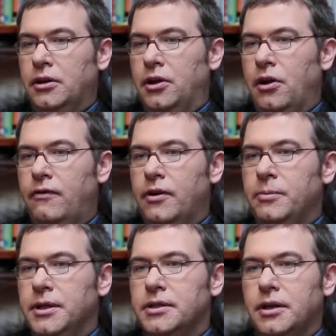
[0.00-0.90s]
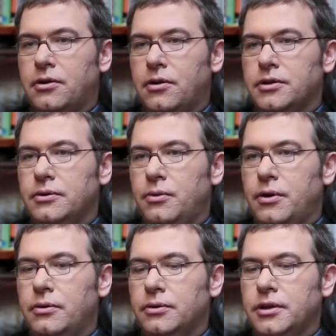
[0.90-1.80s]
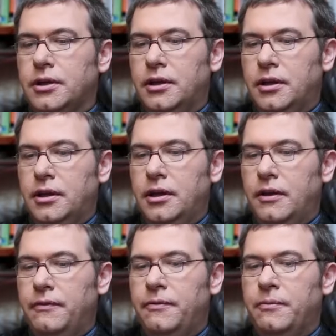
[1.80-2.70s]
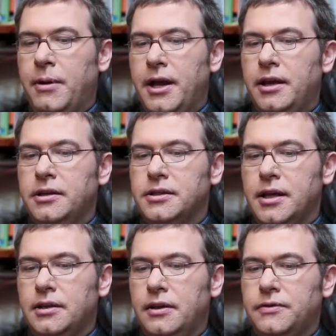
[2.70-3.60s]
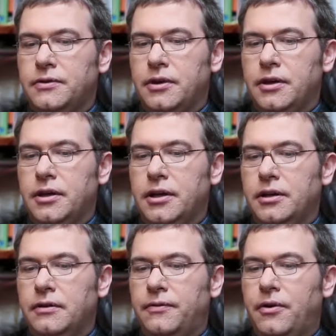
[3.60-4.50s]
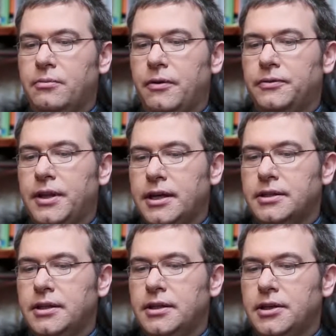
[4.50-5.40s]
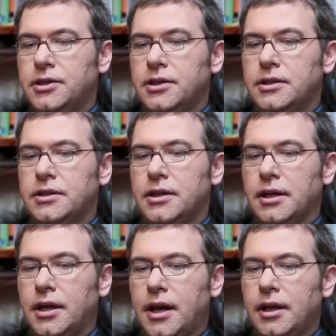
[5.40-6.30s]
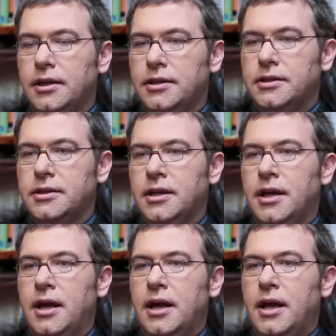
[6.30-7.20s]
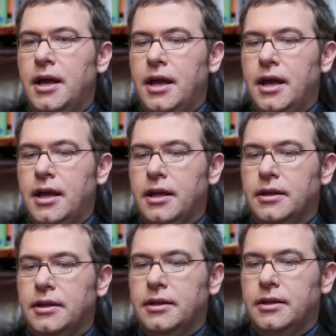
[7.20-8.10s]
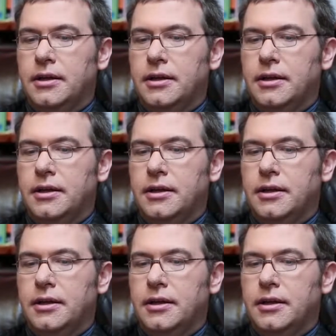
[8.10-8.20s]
Governments across the world give many incentives in the form of tax deductions and credits, and